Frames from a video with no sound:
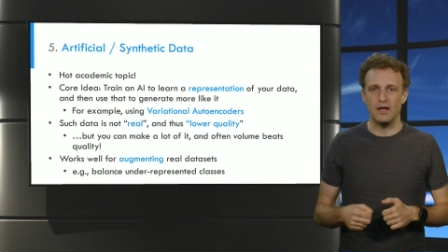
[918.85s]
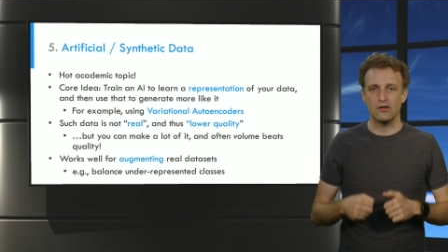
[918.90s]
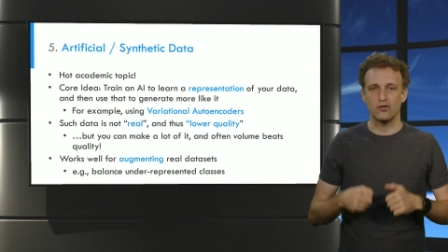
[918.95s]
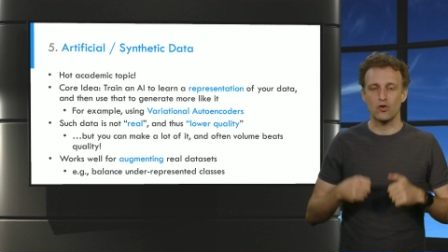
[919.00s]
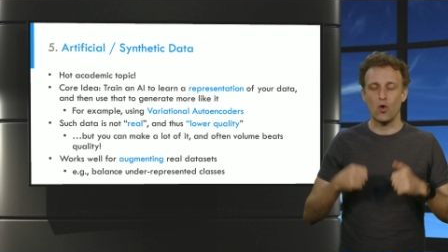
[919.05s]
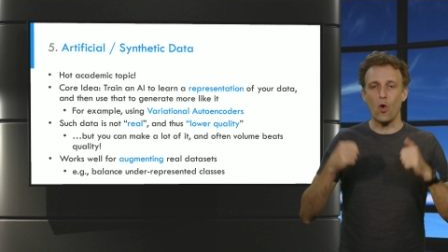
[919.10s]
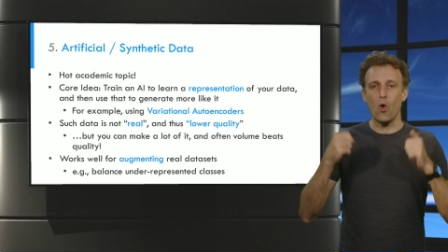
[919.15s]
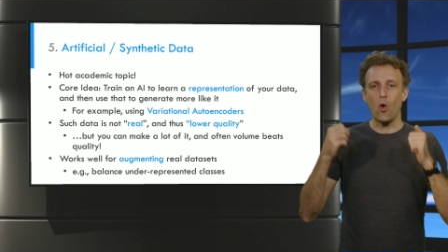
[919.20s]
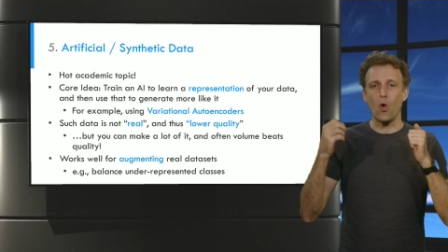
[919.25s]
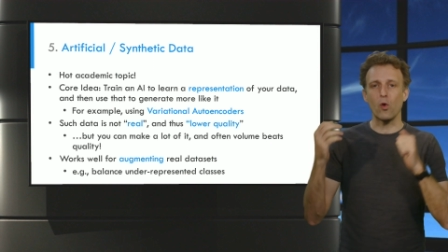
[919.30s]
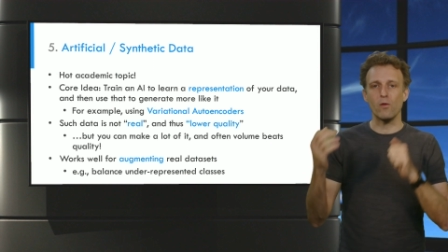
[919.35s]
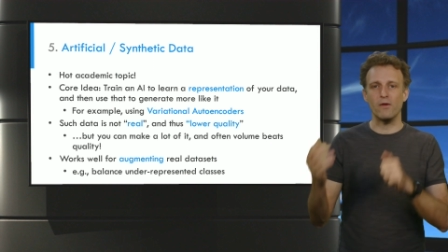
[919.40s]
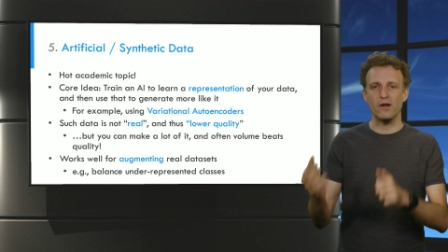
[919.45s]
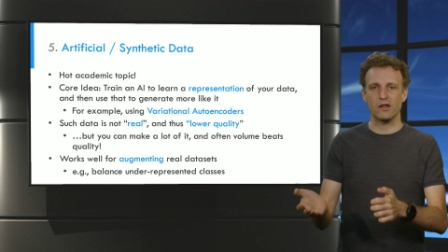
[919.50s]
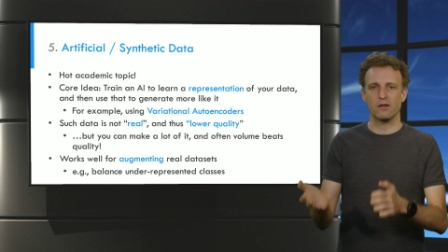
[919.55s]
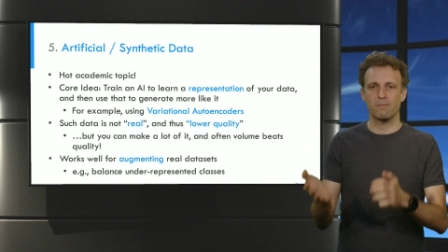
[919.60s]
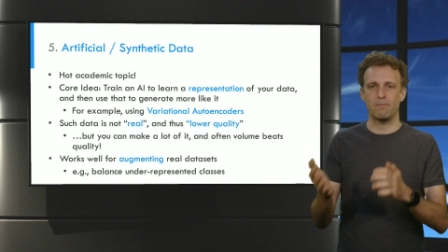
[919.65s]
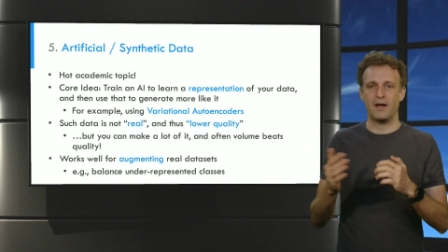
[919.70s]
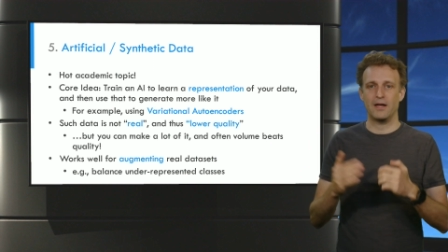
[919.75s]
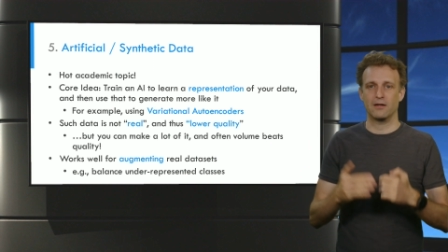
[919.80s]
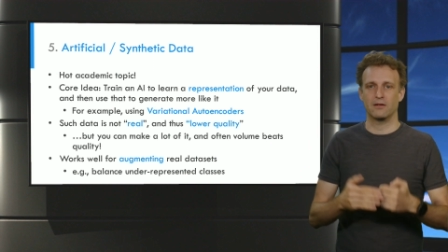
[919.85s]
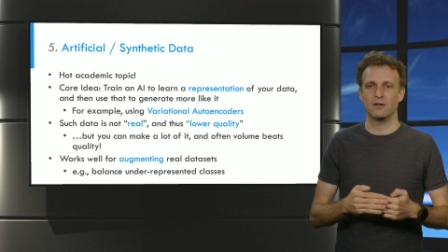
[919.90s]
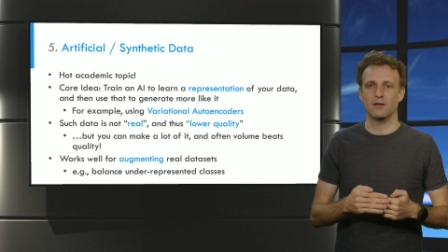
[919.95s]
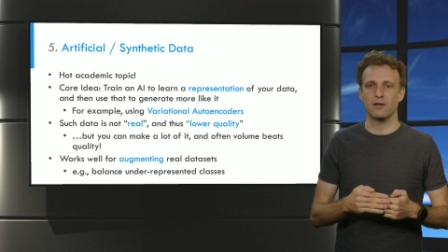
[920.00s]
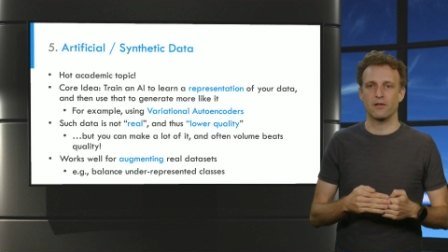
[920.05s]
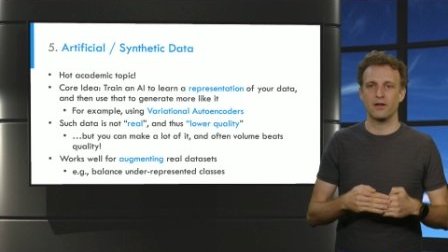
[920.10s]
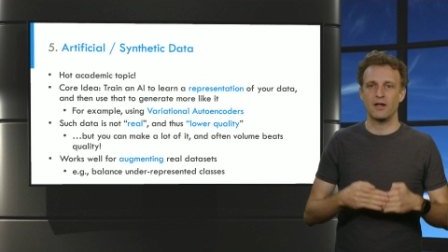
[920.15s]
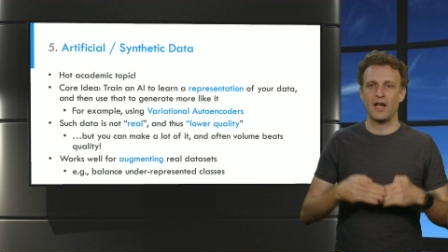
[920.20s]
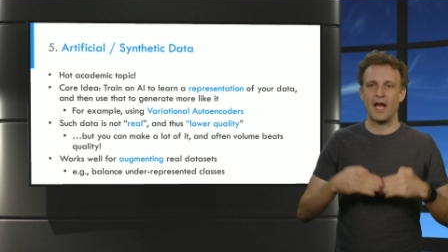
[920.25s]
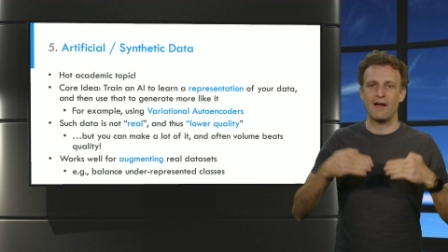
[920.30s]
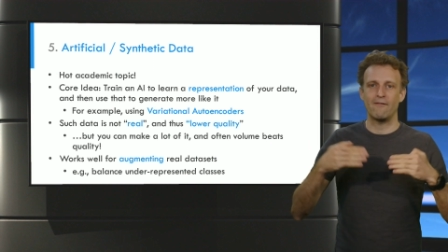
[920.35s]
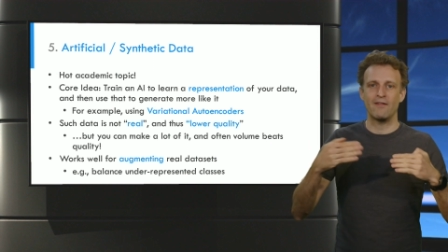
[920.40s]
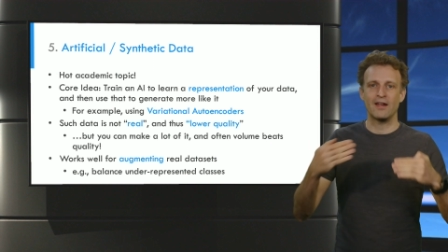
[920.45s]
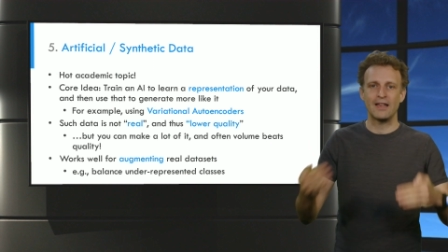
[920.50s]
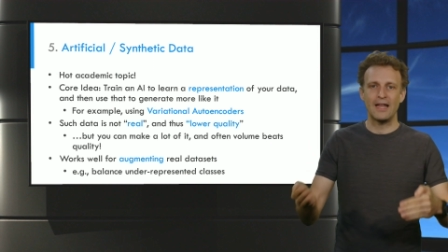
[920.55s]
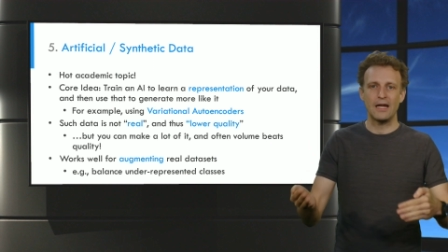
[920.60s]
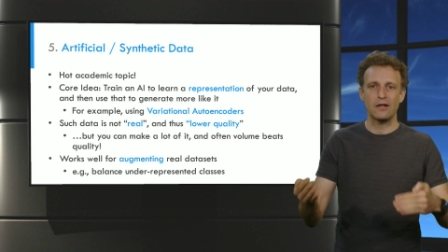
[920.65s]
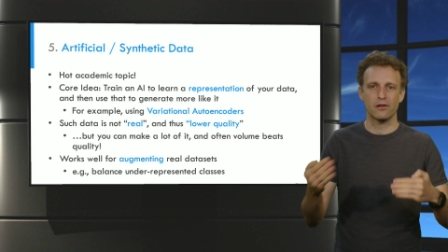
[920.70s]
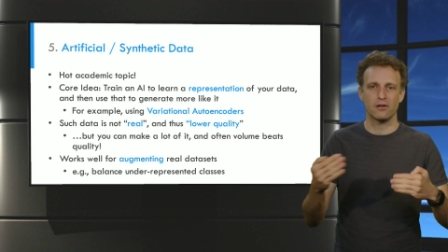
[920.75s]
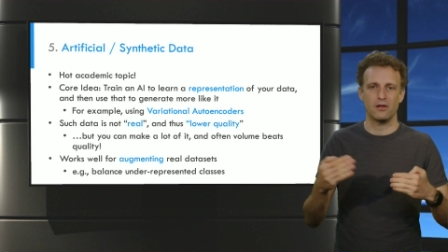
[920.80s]
is always better than
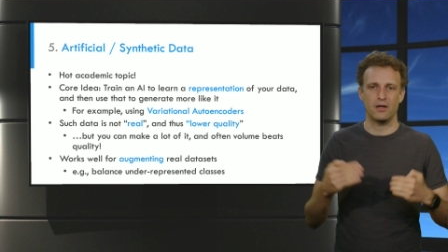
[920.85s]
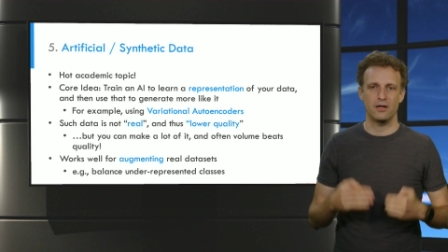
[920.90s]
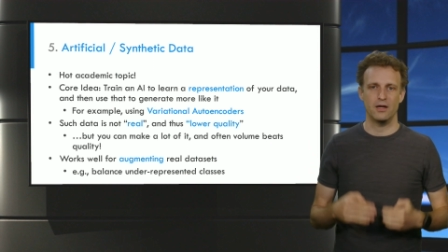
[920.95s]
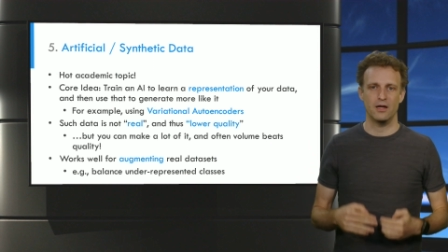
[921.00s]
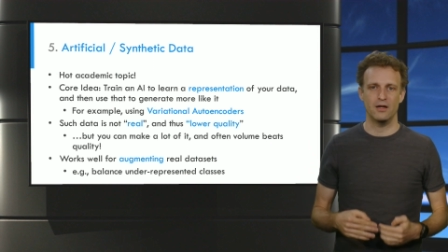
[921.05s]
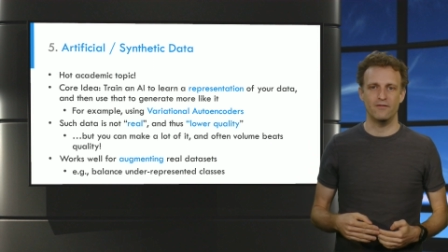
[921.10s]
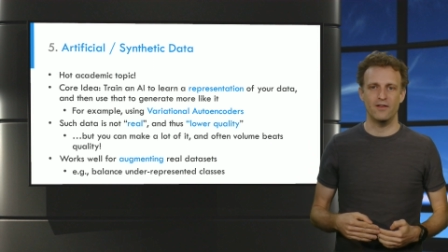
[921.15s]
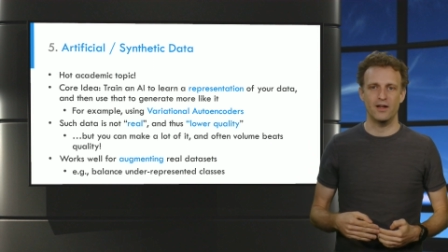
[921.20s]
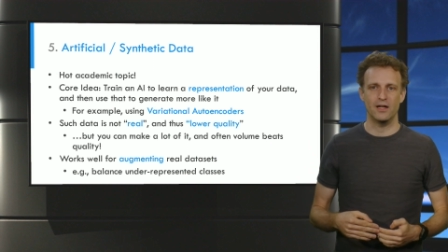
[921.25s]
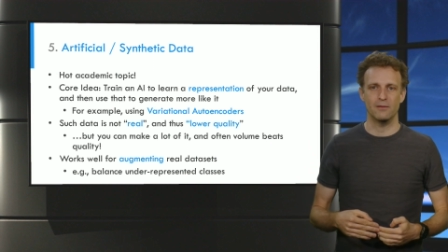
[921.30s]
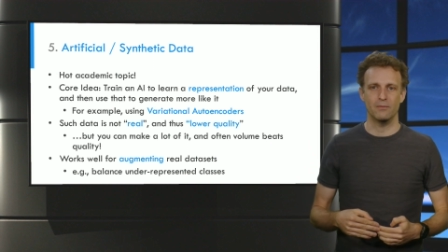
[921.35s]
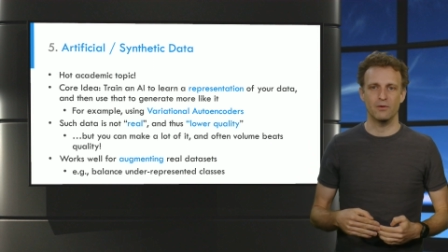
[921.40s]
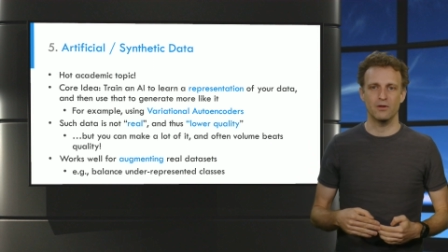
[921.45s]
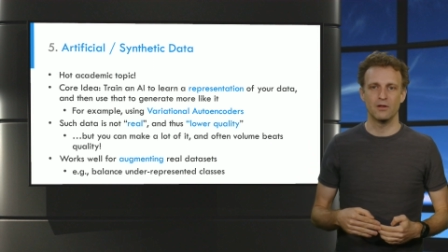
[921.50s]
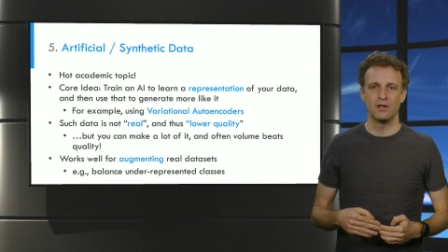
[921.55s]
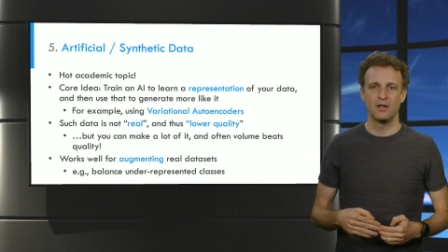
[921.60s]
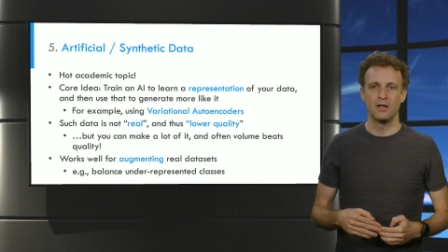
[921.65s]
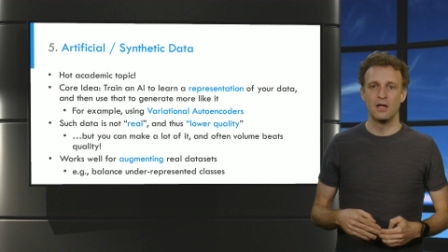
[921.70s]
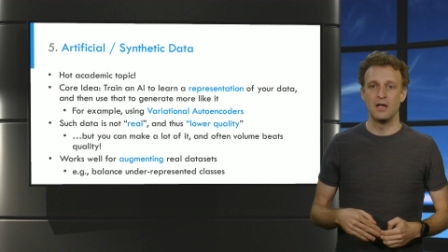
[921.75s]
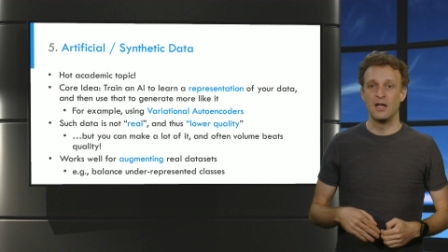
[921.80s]
having less data available,